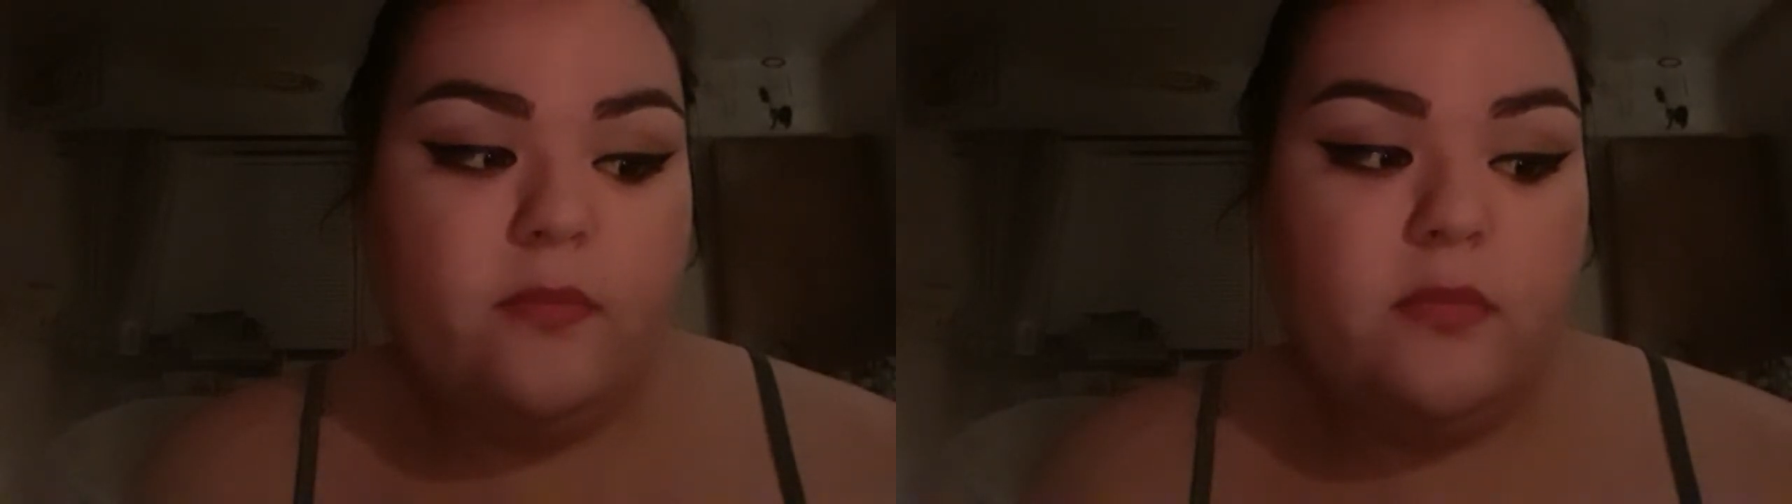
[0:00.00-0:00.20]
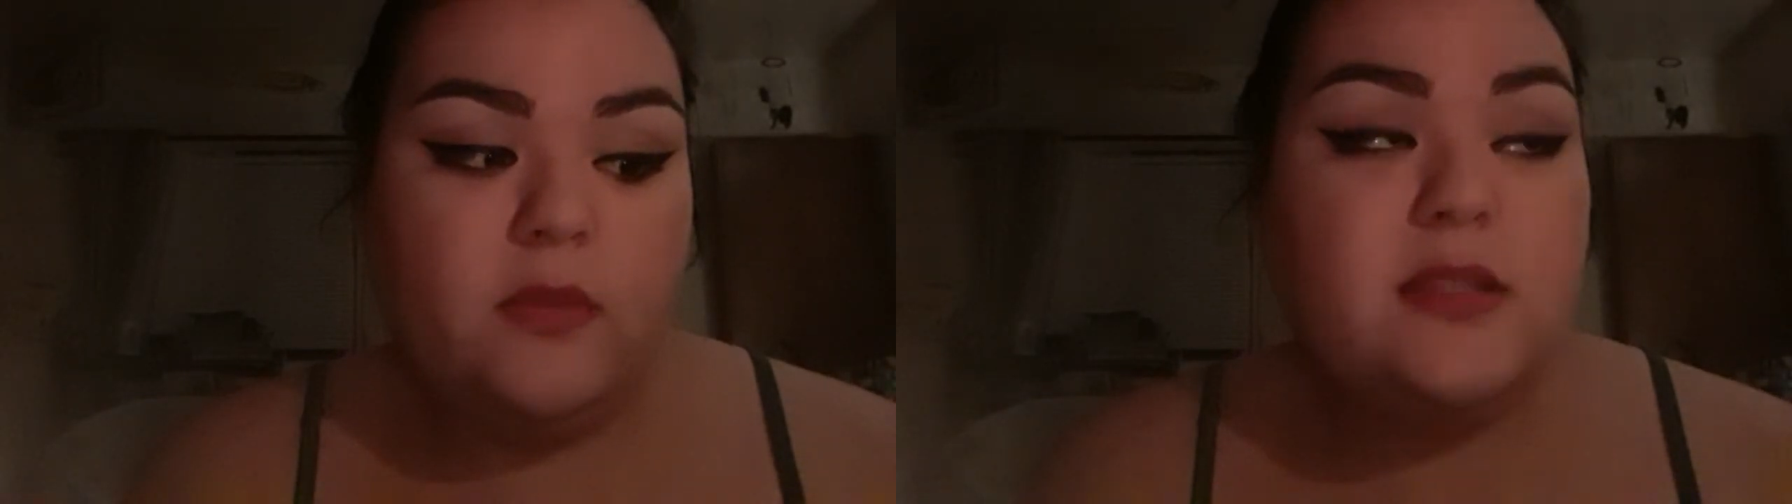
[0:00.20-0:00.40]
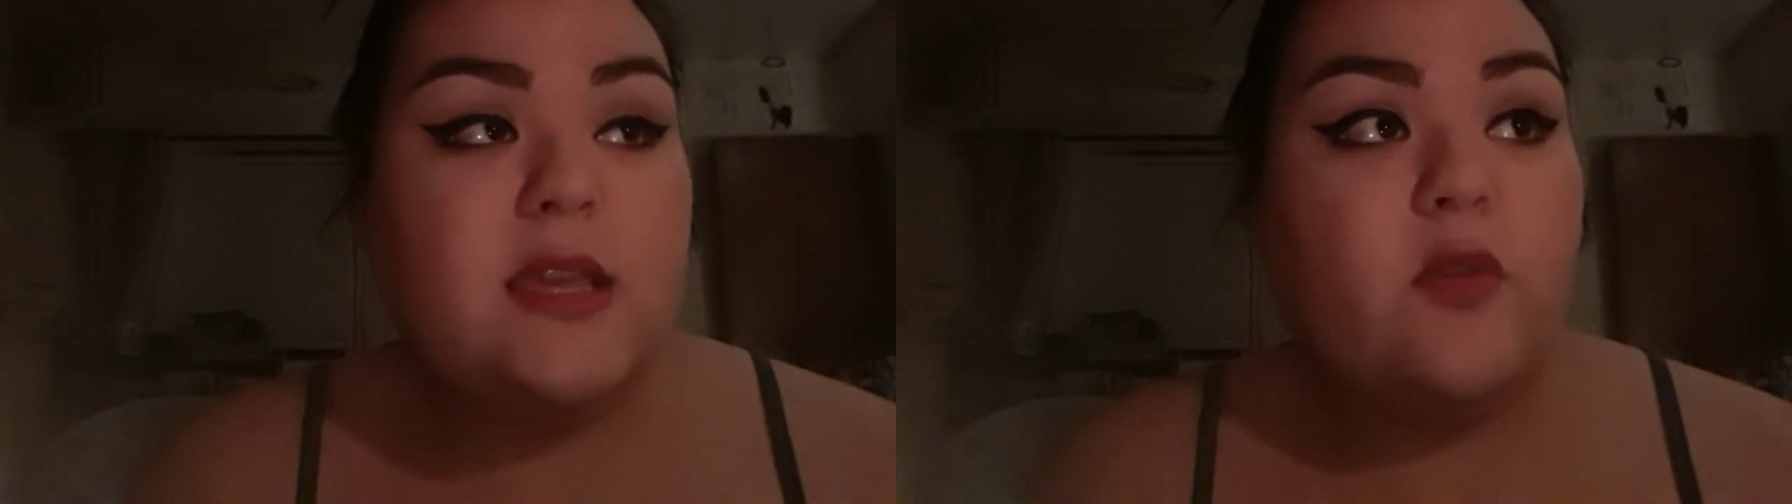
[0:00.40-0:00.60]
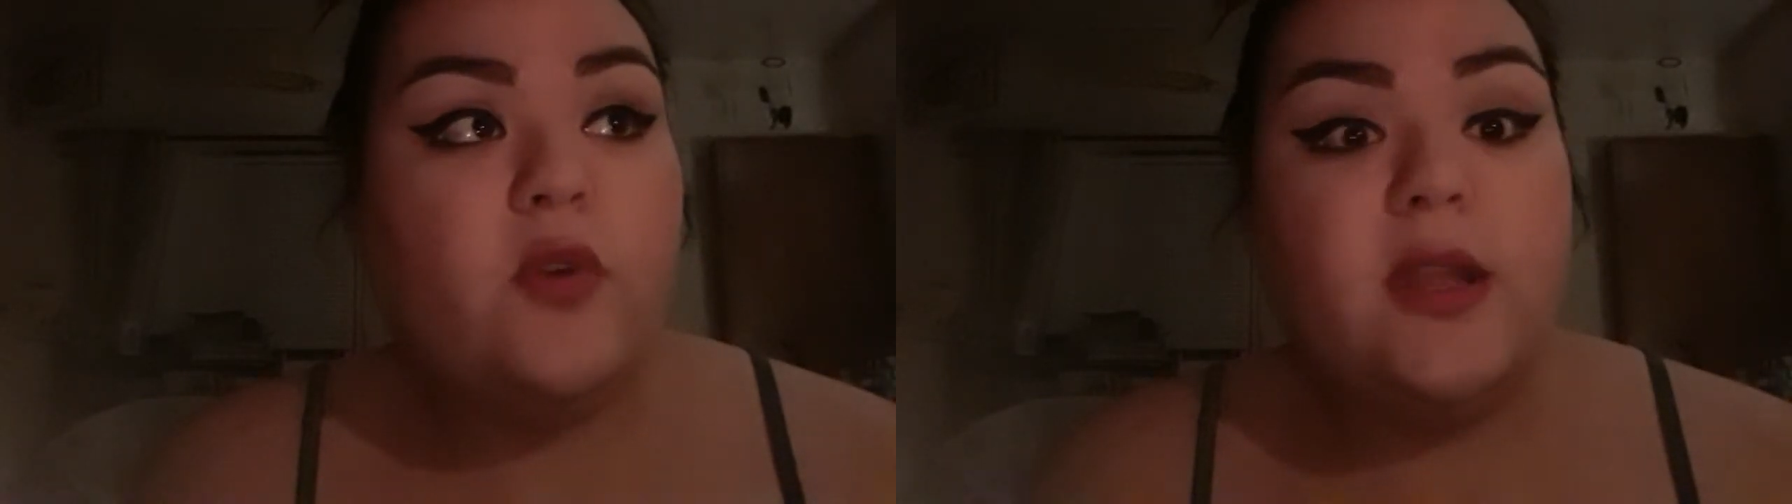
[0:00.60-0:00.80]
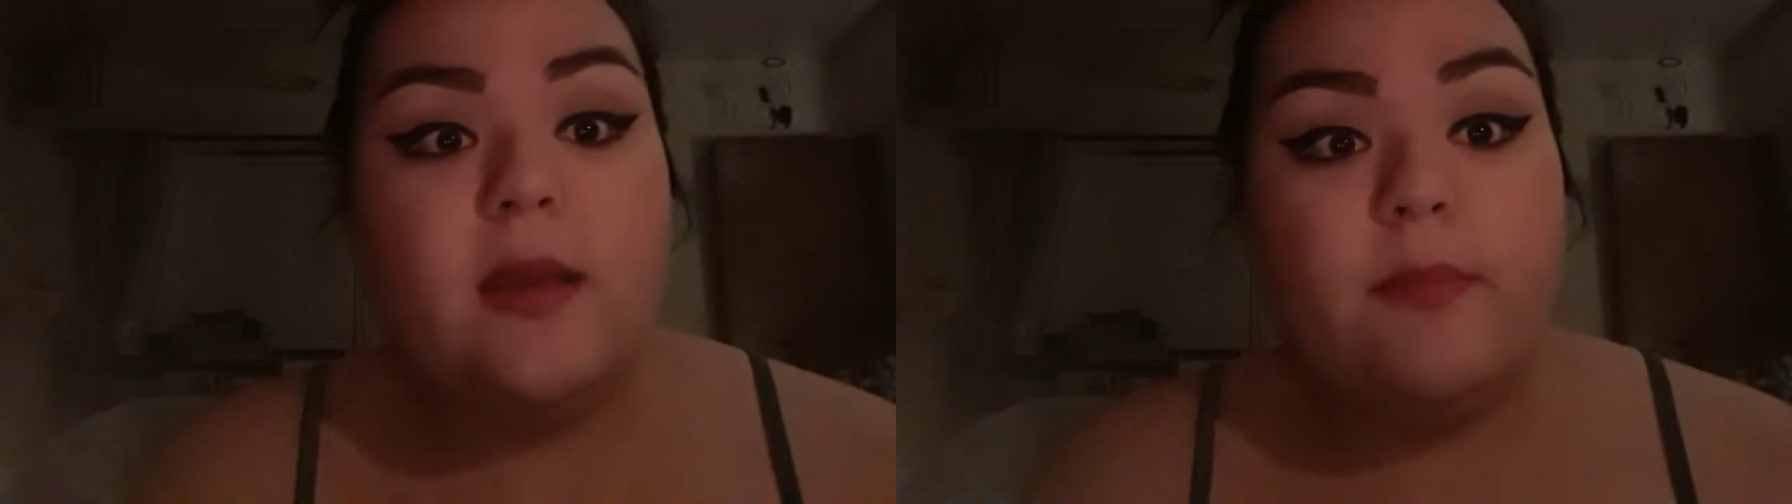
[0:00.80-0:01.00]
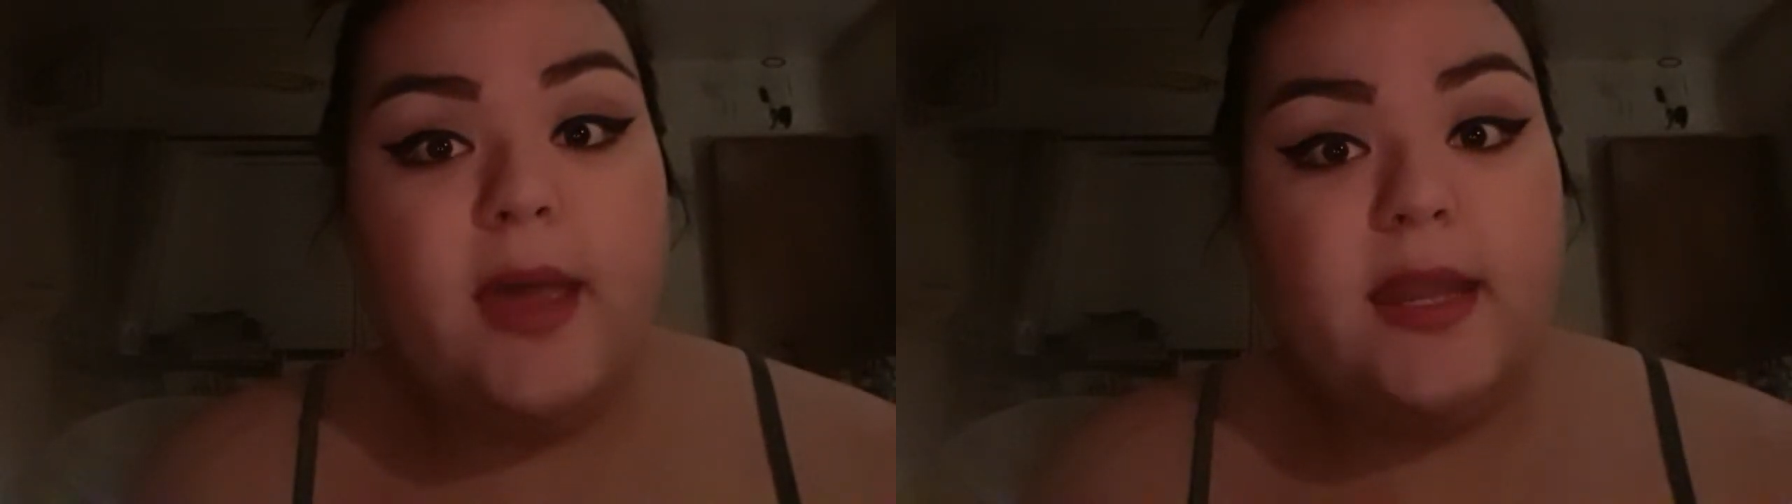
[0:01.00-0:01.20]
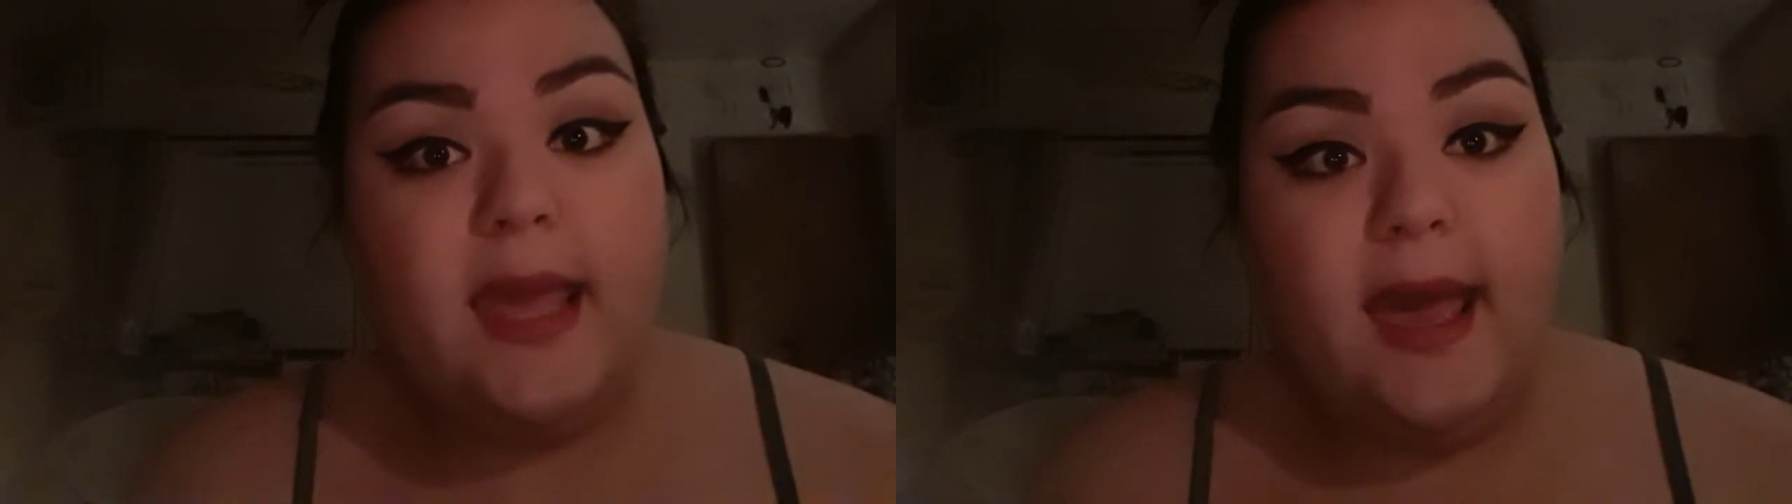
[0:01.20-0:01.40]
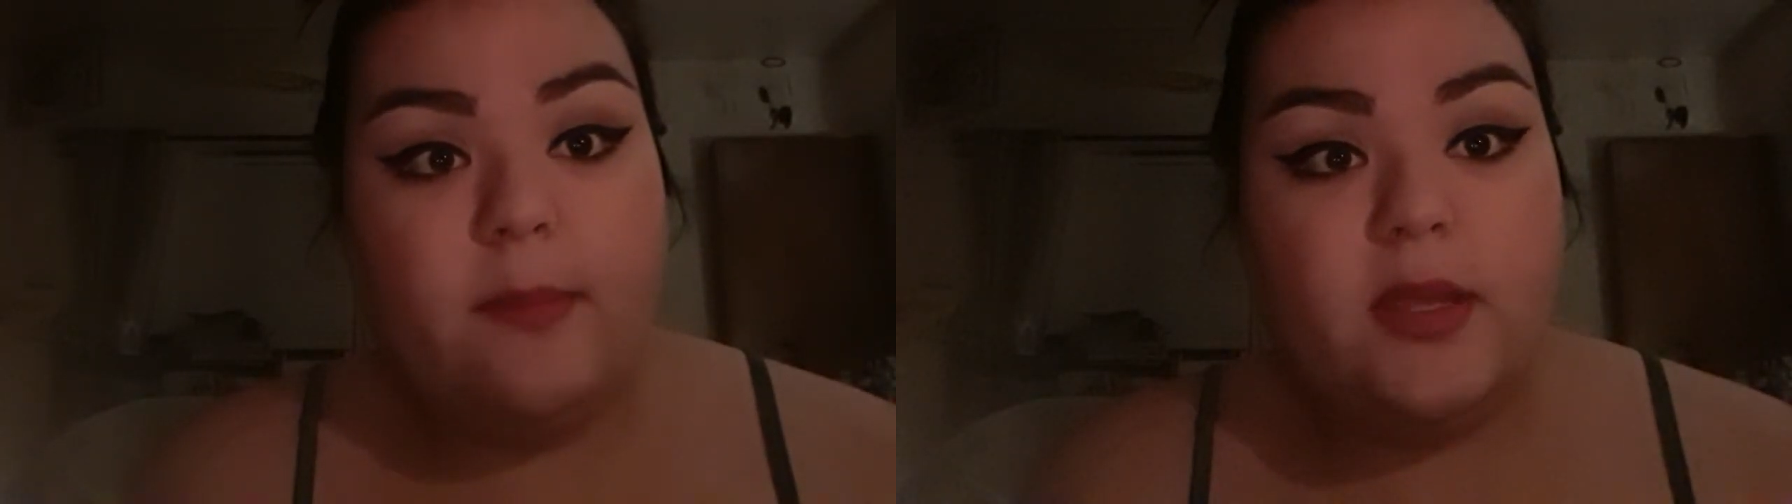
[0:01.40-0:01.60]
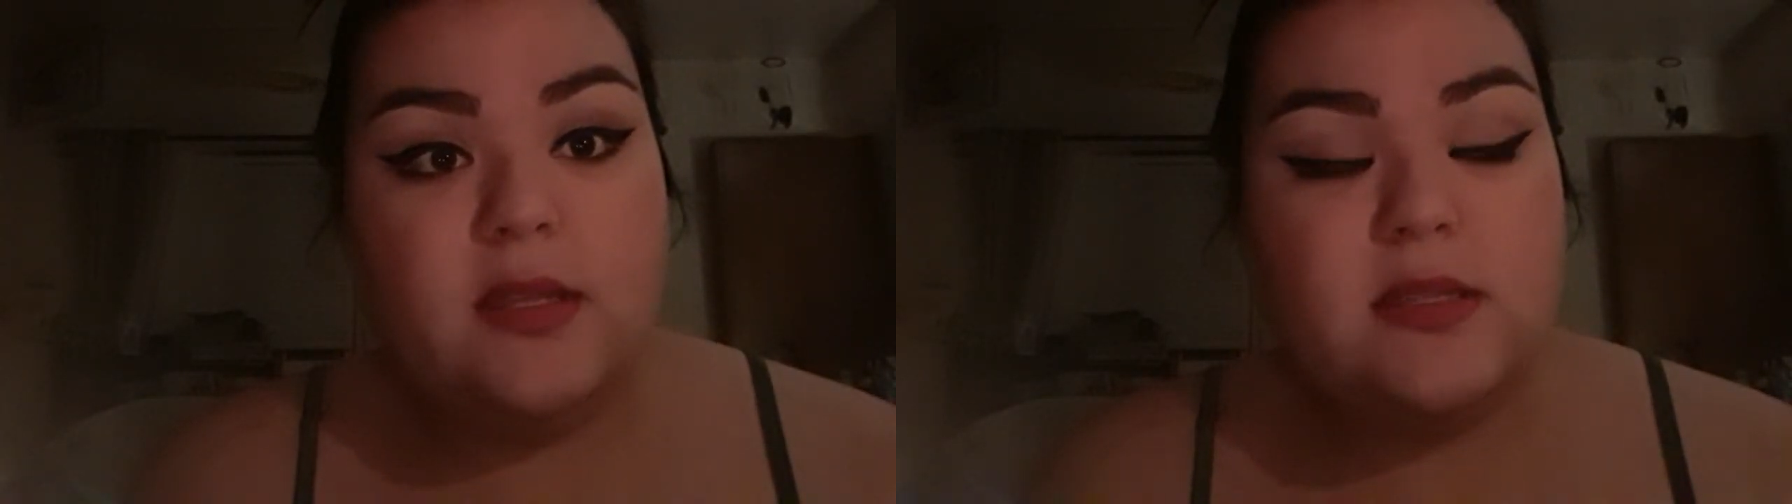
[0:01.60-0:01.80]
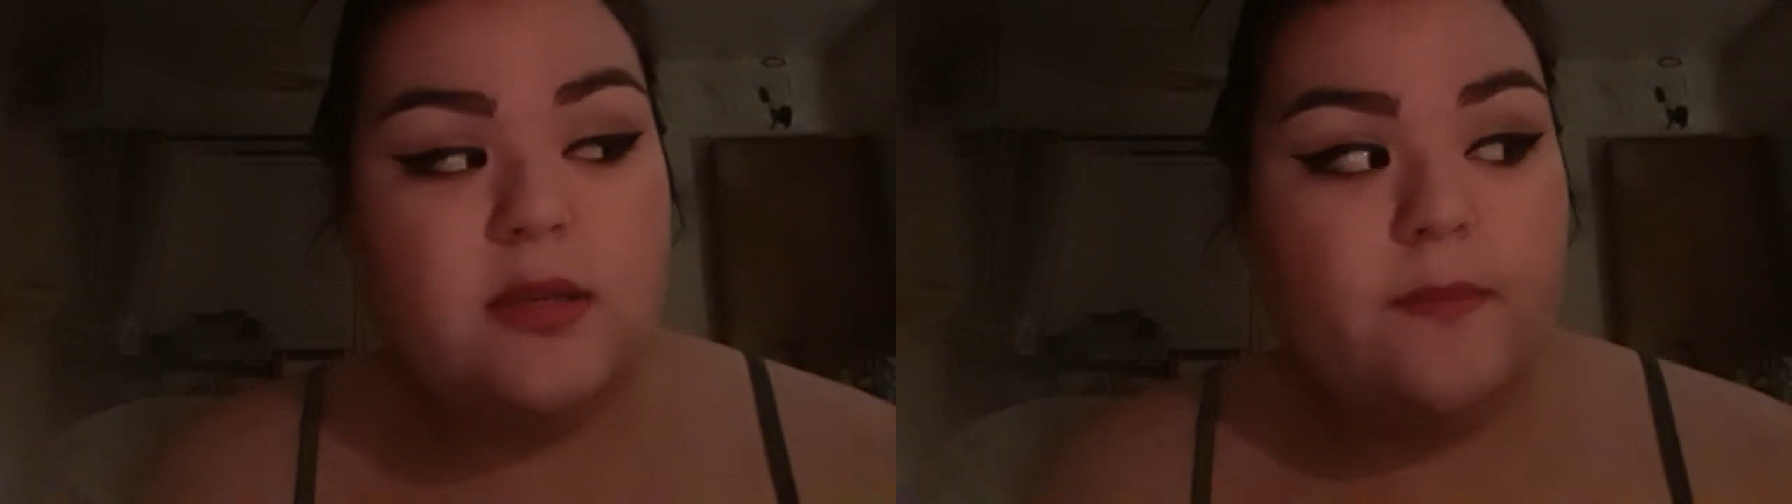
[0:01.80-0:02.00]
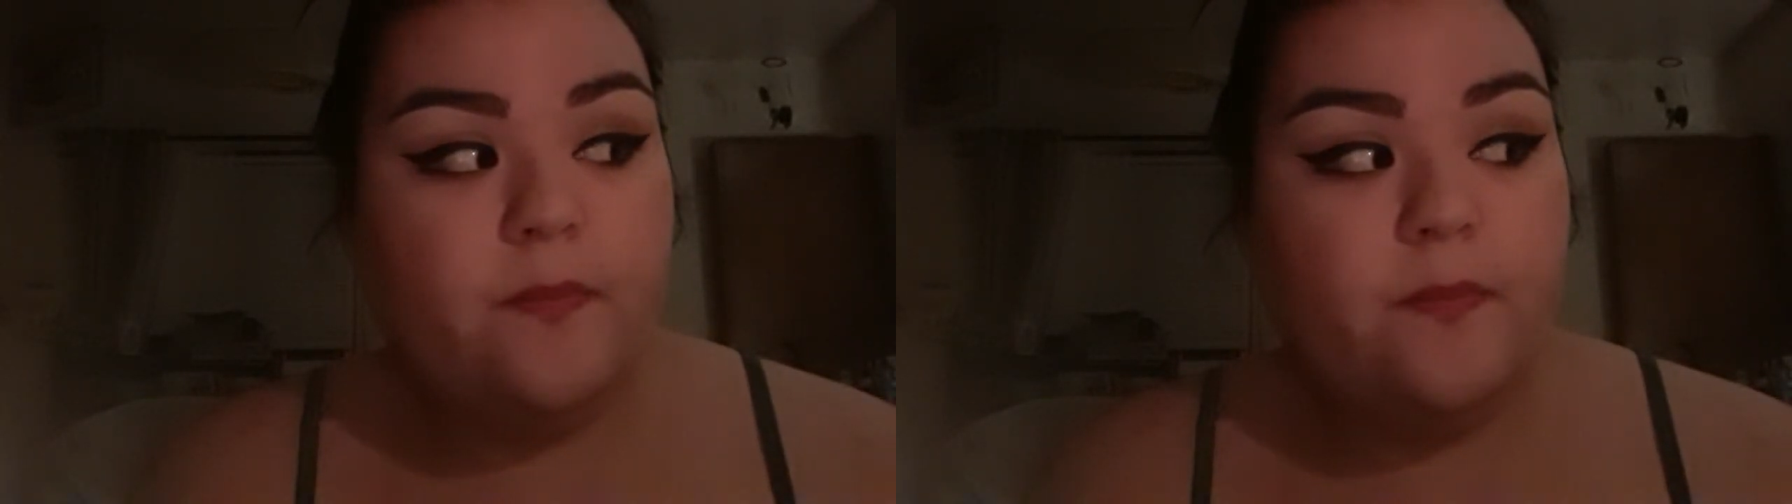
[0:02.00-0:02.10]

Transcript: let's say, ridding a bad habit.